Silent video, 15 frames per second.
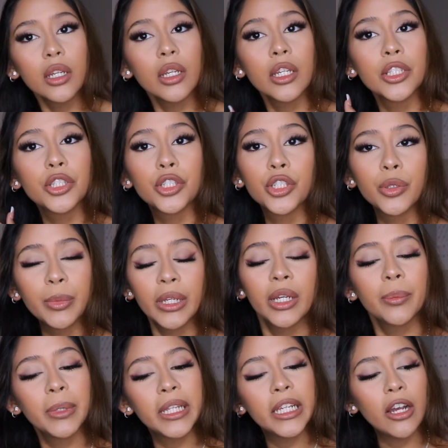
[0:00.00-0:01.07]
And to be
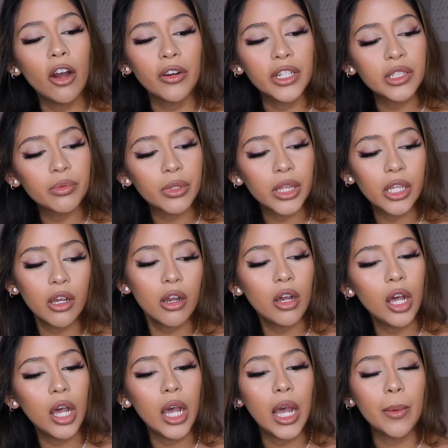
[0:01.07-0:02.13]
completely honest with
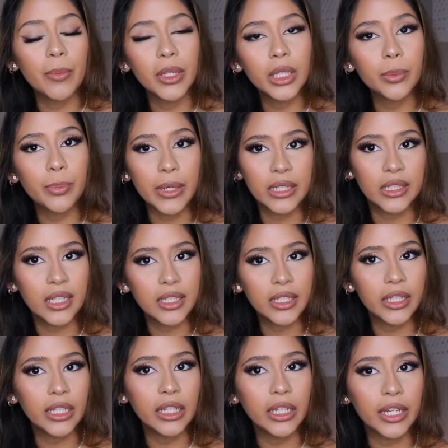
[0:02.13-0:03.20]
y'all, I'm not the best at
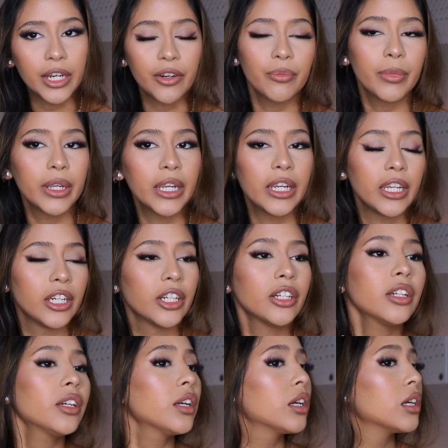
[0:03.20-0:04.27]
taking care of my hair,